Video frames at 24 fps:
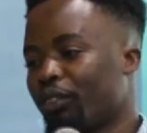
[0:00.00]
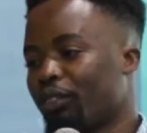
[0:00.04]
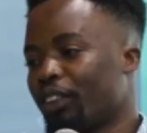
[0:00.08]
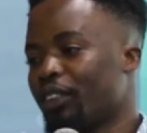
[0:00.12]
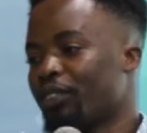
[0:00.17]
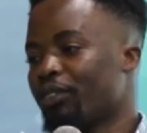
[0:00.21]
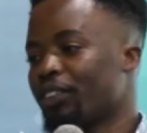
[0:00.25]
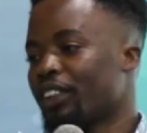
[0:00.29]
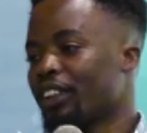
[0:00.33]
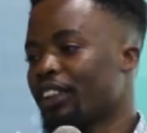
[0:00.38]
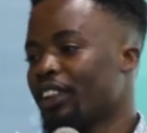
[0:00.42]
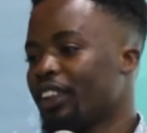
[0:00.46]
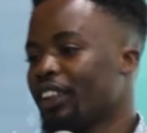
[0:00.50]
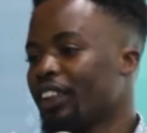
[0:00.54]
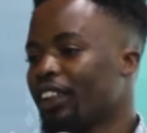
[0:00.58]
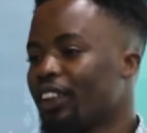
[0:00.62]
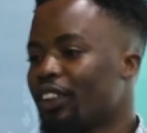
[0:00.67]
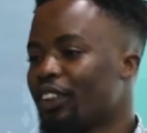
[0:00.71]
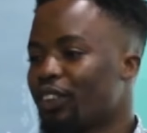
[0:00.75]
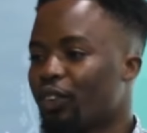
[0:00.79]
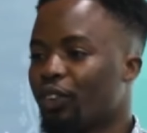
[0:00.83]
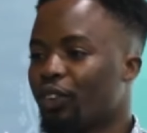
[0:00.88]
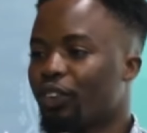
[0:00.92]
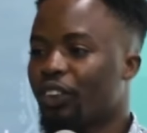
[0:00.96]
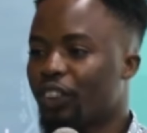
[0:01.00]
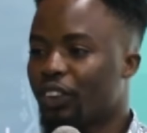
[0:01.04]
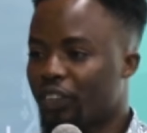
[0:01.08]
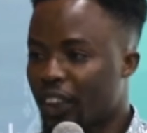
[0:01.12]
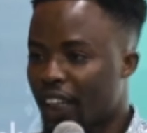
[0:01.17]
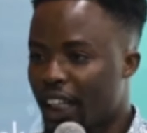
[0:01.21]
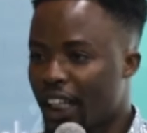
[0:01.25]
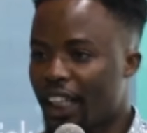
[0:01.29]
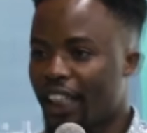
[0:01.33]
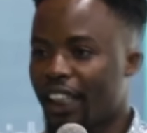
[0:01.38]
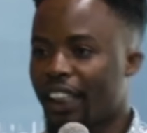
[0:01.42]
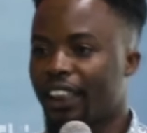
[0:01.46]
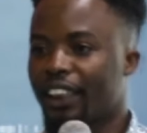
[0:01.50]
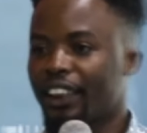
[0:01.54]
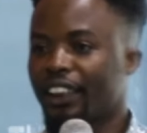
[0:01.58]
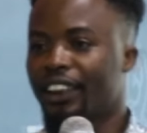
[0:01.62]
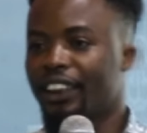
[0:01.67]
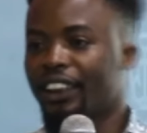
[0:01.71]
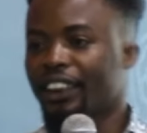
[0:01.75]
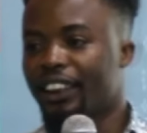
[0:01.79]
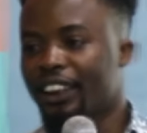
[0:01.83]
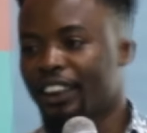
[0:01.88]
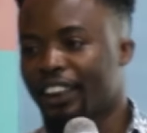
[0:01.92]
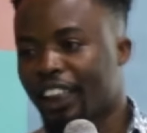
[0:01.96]
problems. So
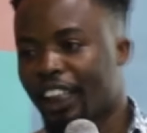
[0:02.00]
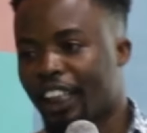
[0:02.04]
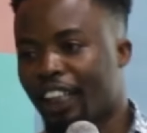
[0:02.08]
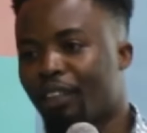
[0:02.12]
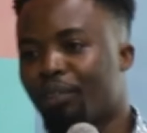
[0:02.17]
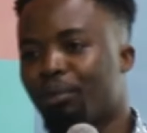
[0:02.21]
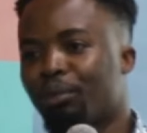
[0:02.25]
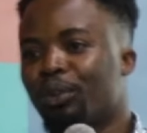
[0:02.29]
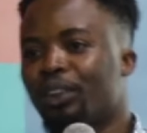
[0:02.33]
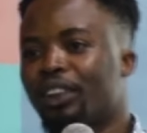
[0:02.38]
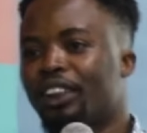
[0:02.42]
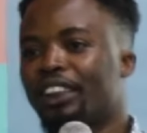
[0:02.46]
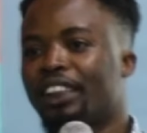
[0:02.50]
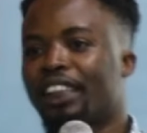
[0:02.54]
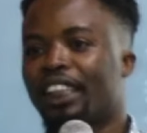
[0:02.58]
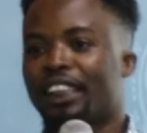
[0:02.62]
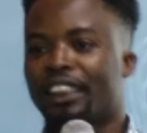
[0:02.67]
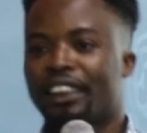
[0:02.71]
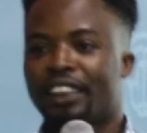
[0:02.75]
try, put it